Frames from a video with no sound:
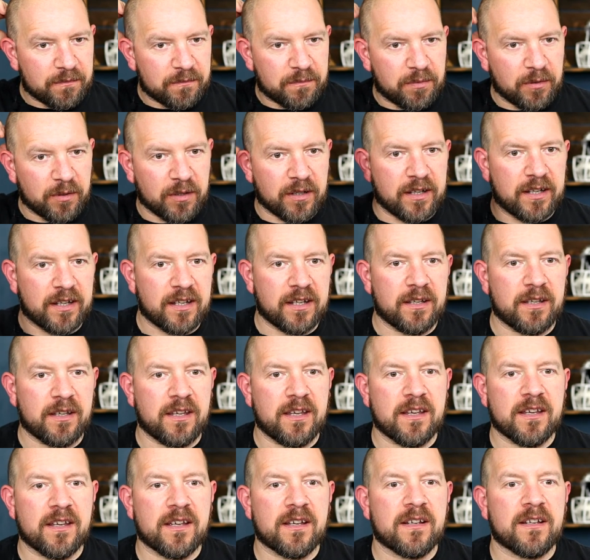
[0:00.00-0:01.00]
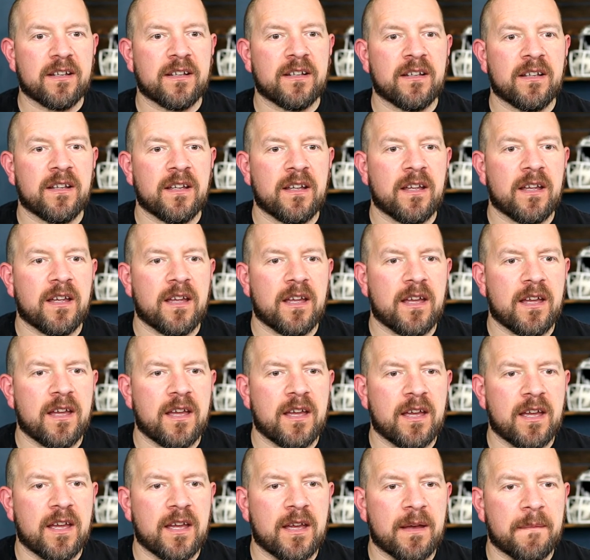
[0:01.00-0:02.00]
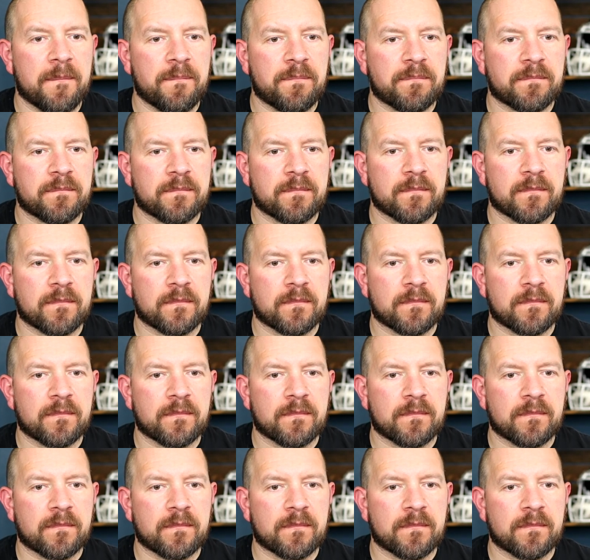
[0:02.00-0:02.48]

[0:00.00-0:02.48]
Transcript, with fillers: but uh, yeah. Um,